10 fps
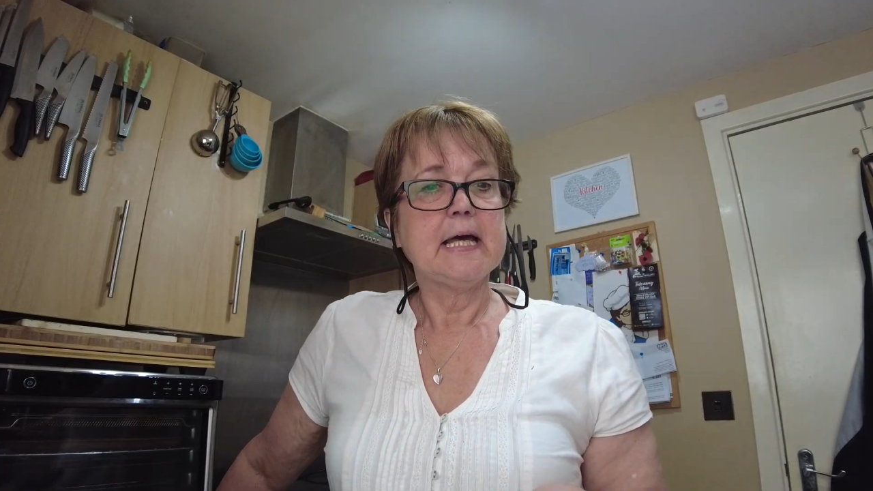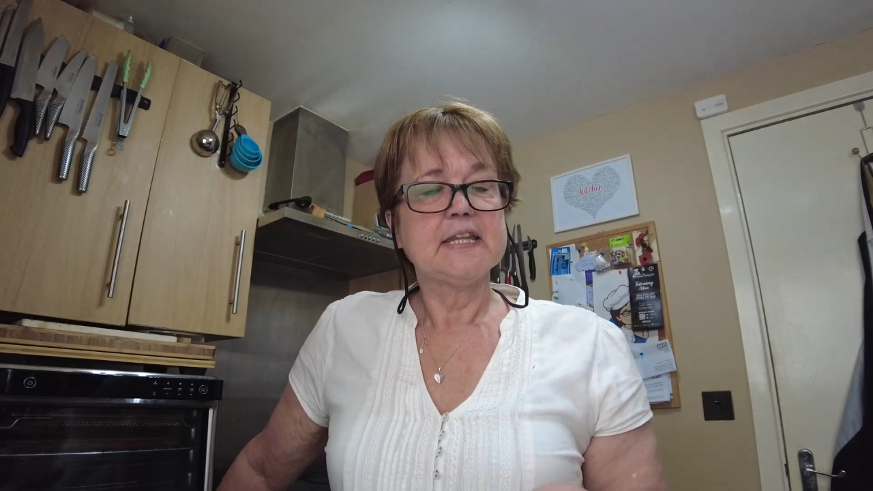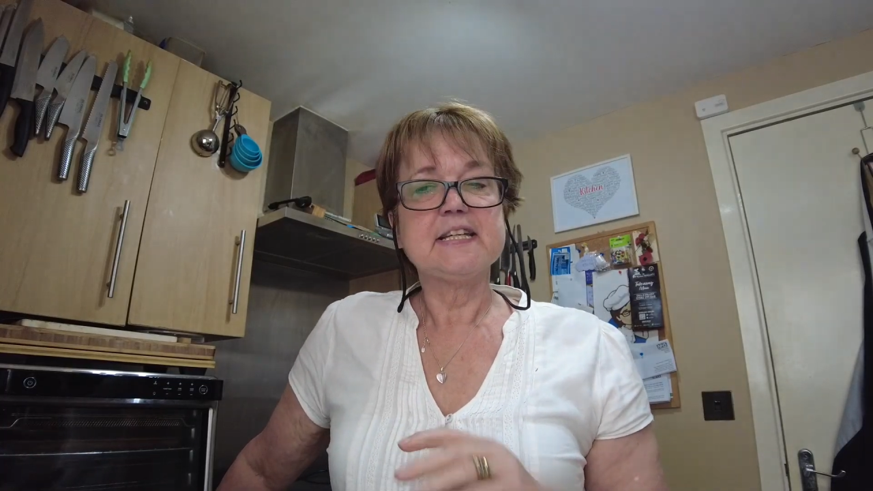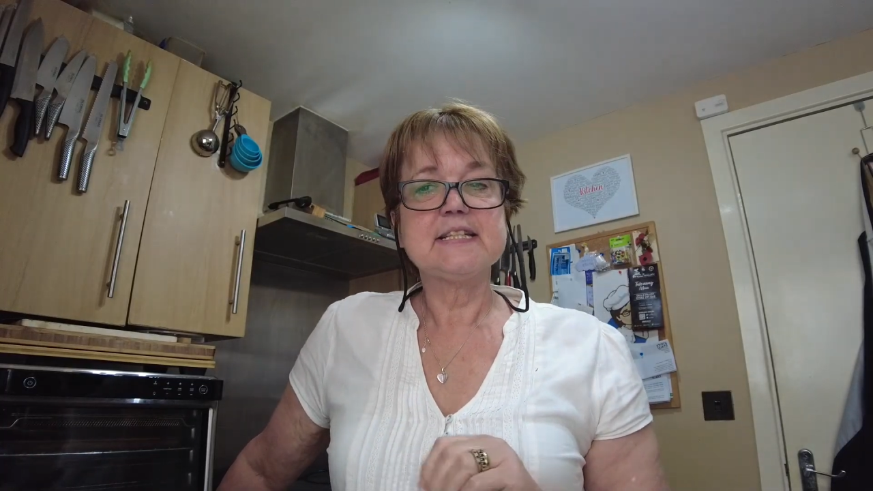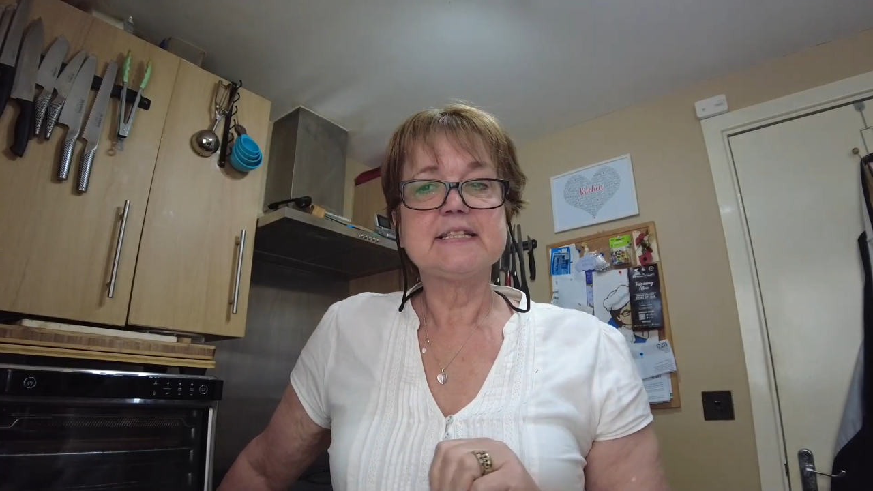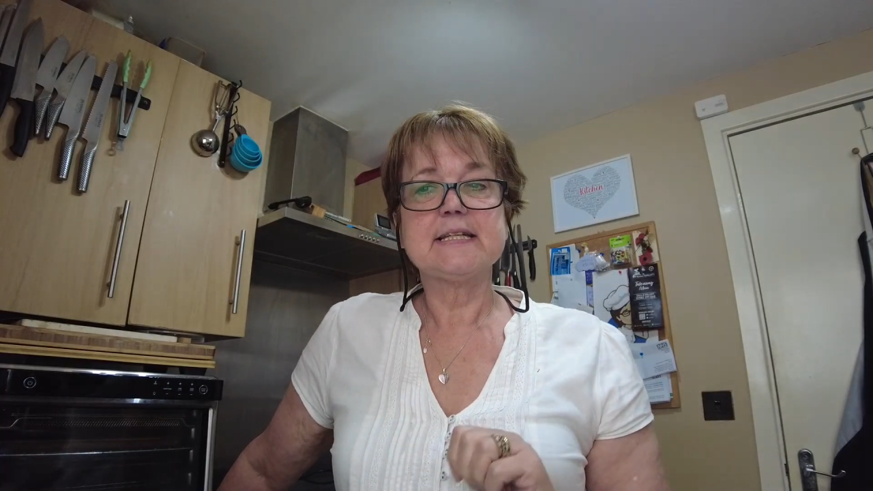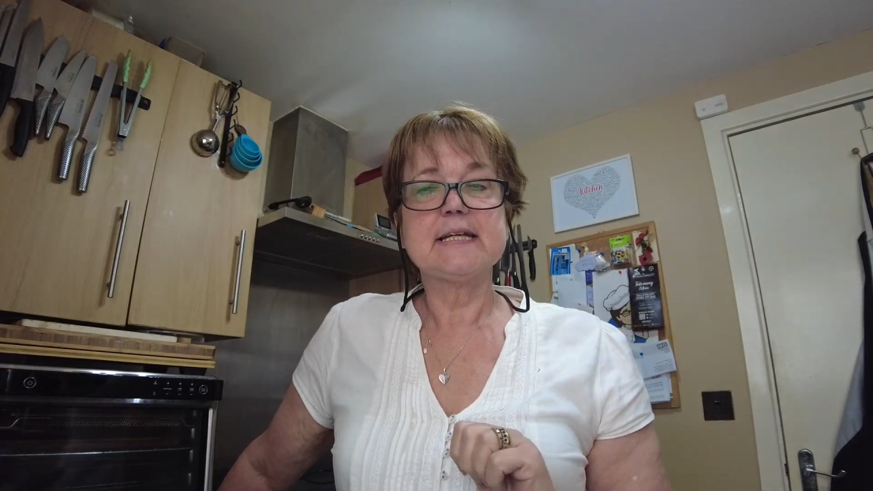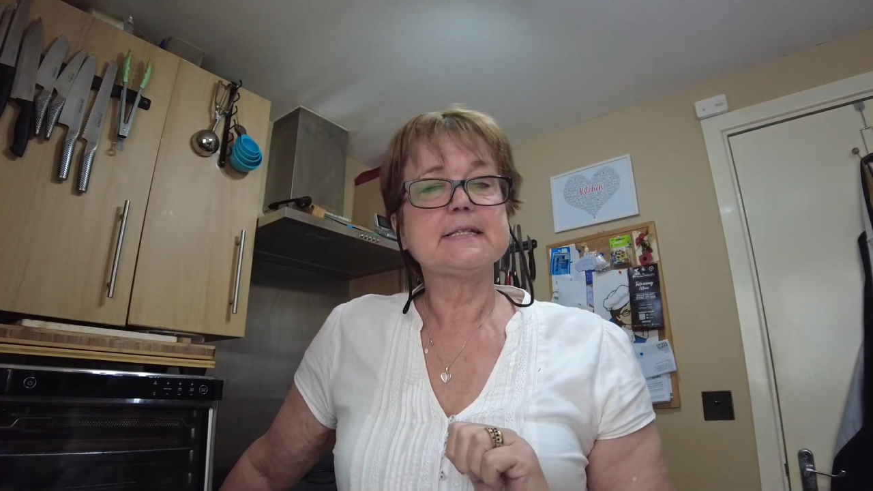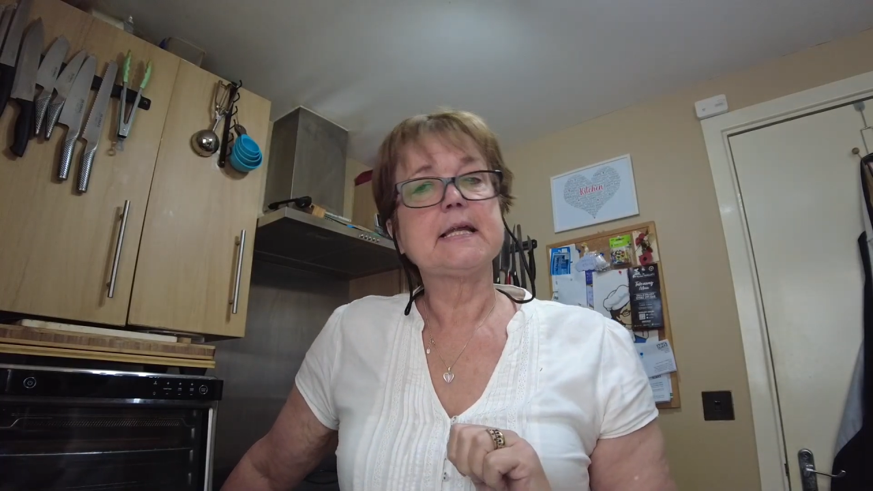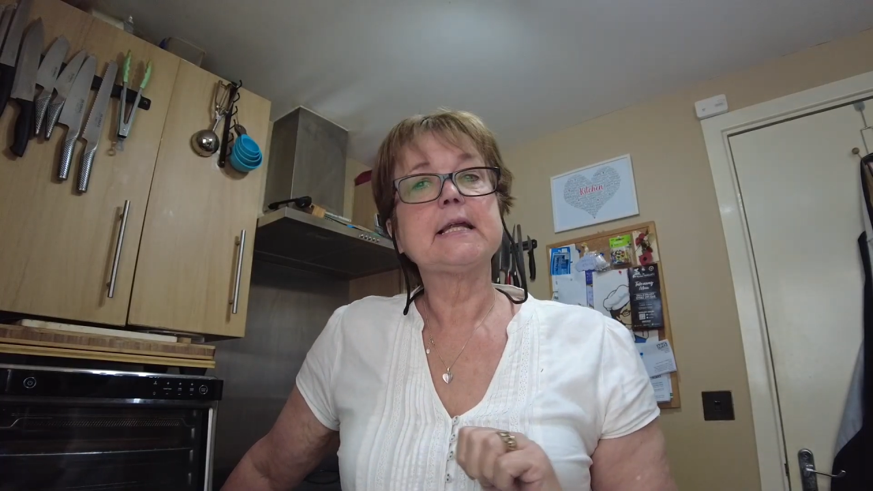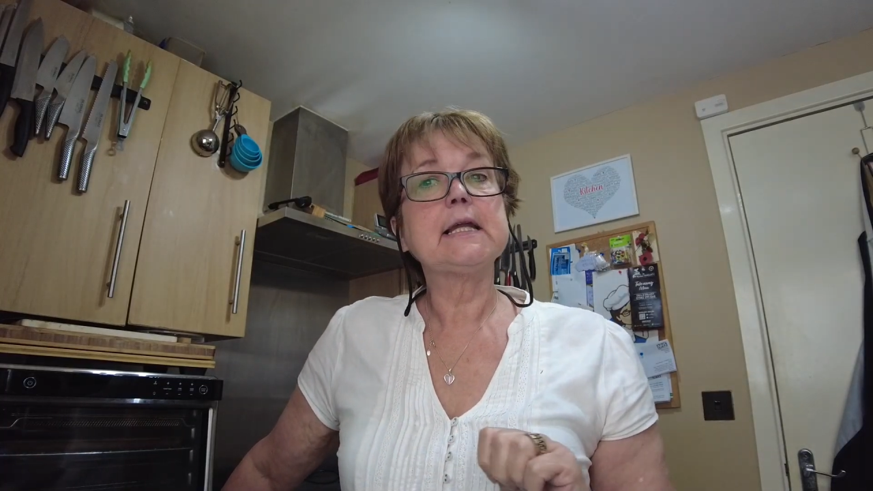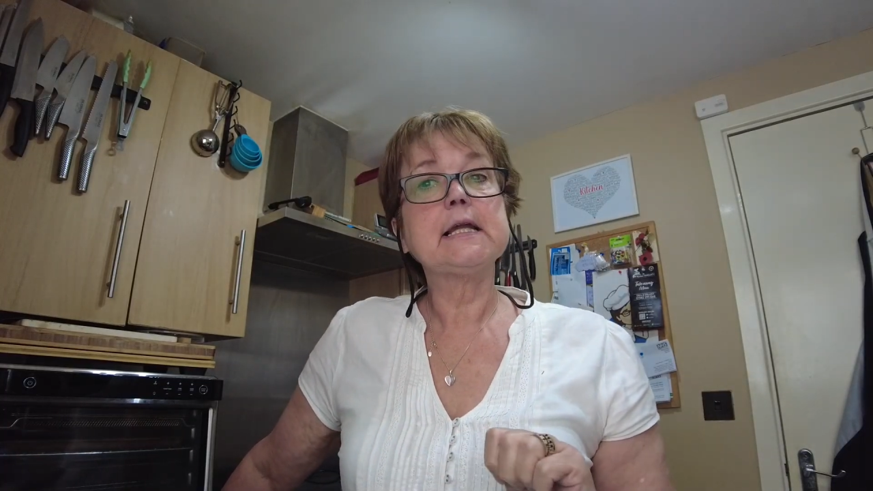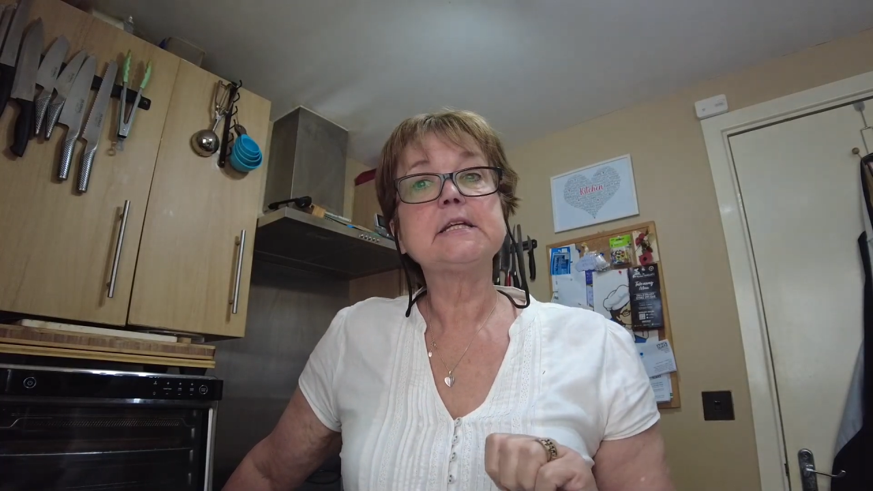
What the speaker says: this is a little